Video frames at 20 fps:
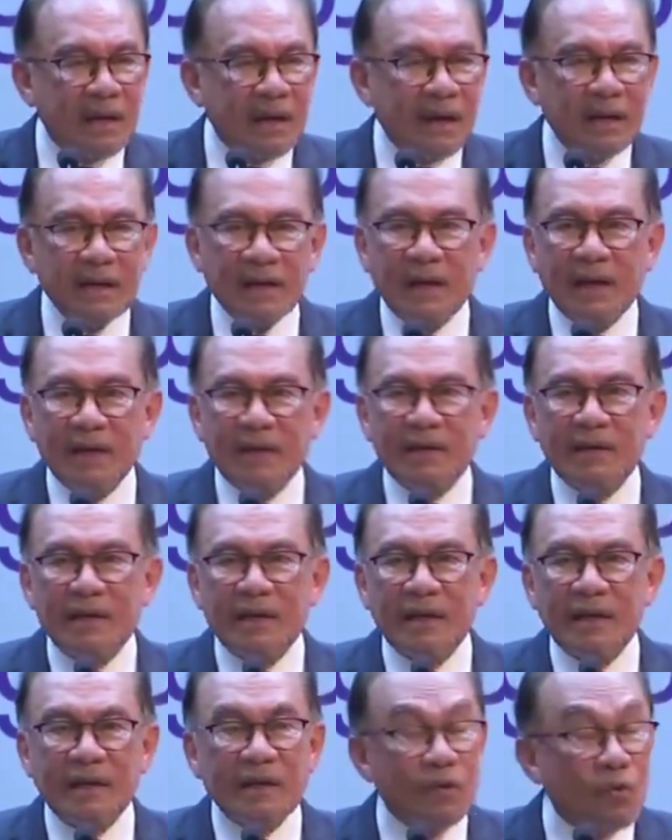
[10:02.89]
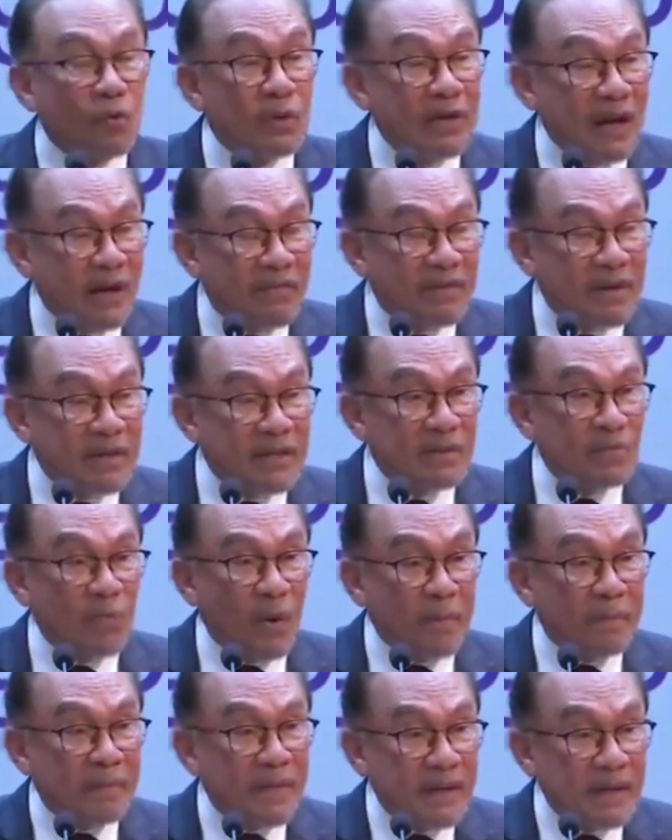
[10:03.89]
And, and uh, good governance,
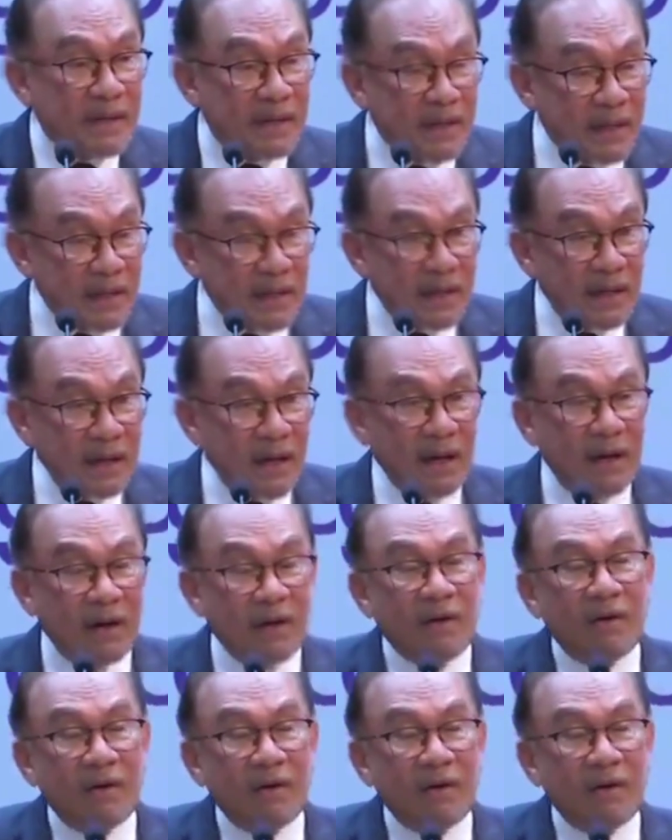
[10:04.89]
wiping uh,